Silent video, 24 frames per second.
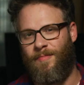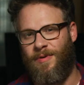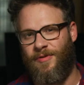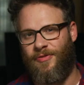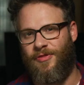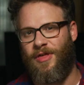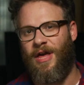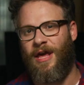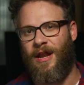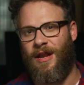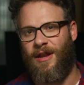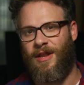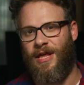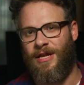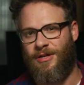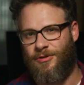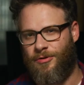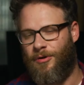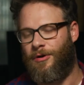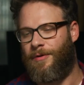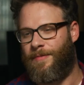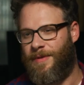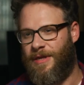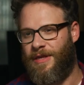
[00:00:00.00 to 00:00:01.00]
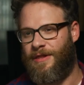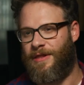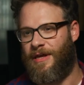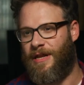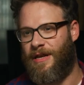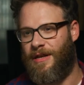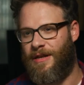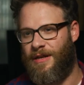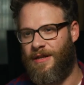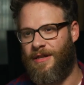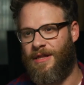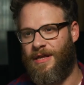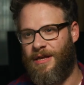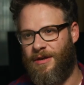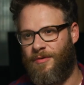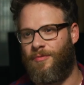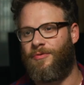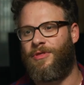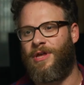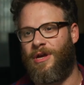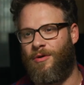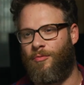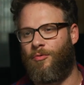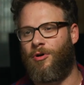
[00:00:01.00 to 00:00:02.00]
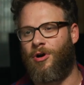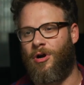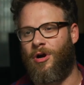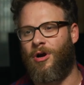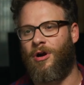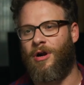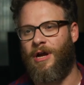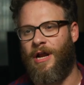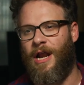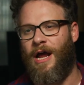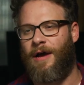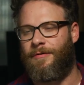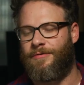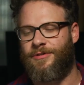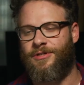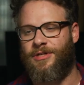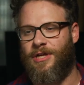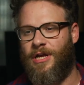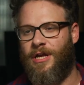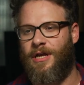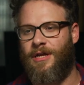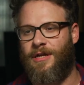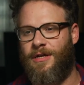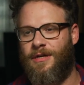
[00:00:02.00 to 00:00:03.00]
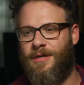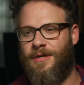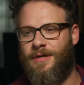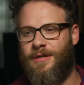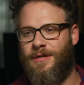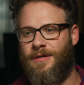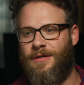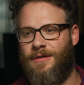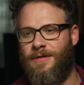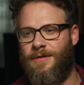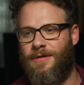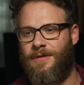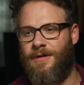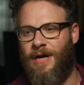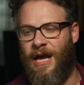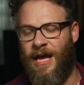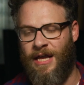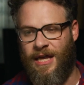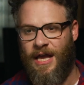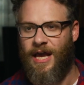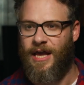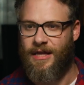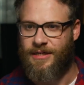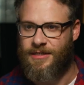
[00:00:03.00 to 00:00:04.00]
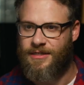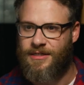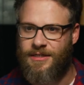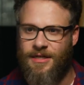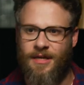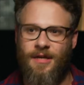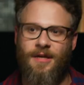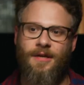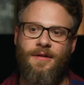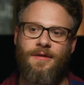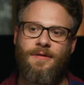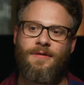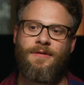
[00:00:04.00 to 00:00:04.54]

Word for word: but then they told me that they, they were, and I was like, I can't sing,